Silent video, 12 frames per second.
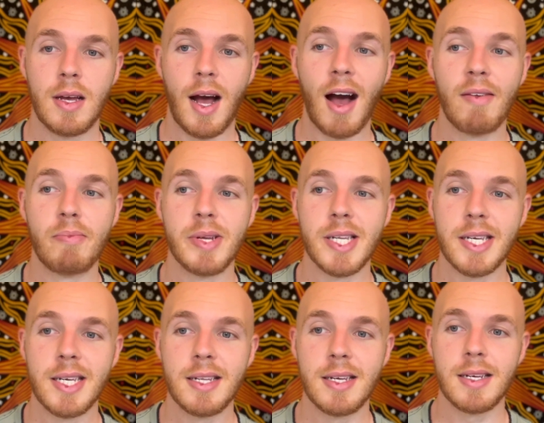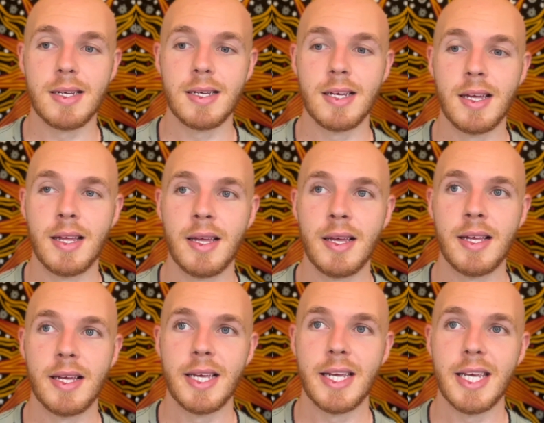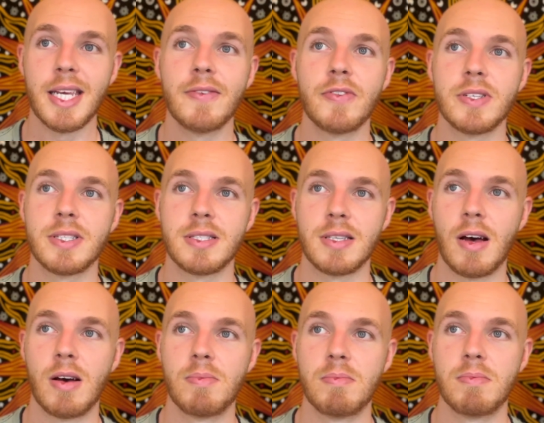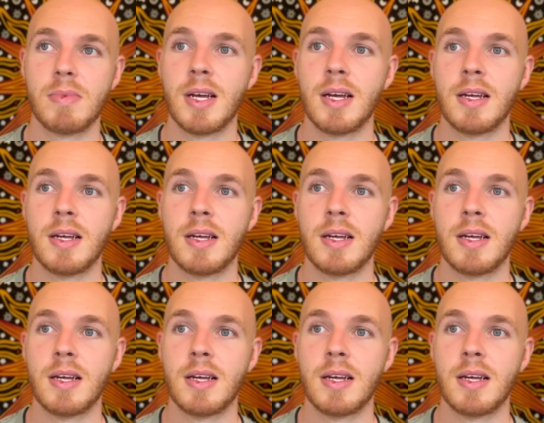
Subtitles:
I've been eating even some